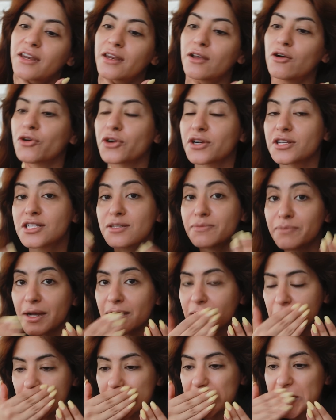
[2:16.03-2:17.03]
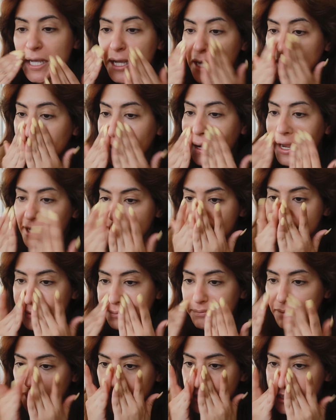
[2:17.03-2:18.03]
or a sponge. I
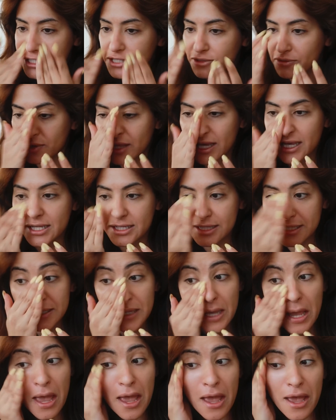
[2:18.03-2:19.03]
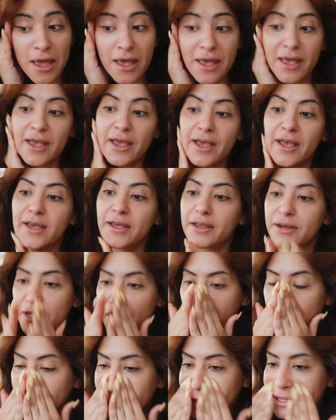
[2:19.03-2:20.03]
simply just do this,
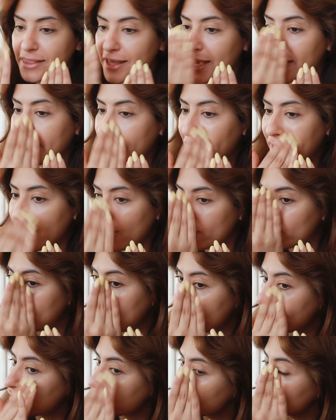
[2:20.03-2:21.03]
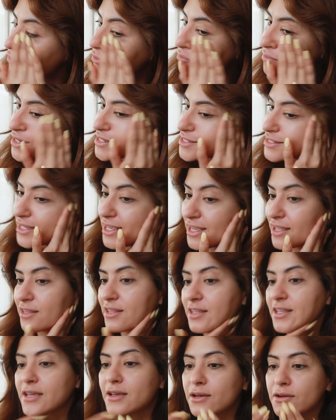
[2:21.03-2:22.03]
knowing that I have a layer on my
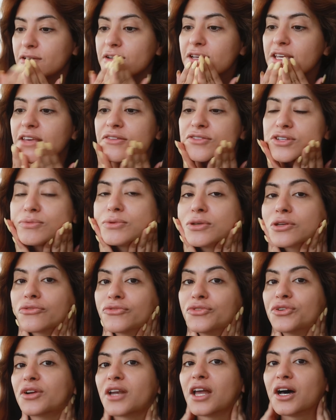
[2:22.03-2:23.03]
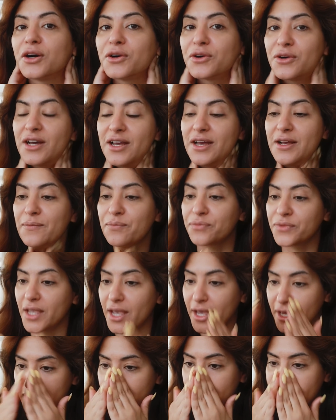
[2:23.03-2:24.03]
skin. It gives a beautiful glow,
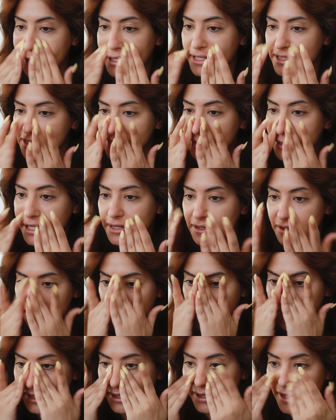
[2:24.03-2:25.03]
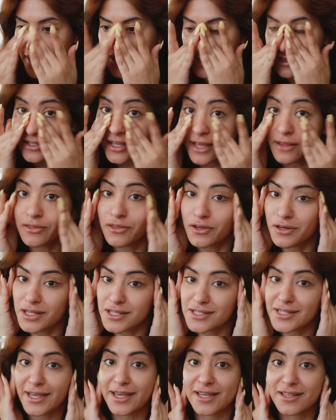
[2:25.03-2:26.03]
and it's done in less than 30
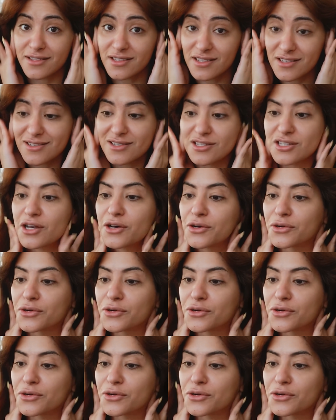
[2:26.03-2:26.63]
seconds.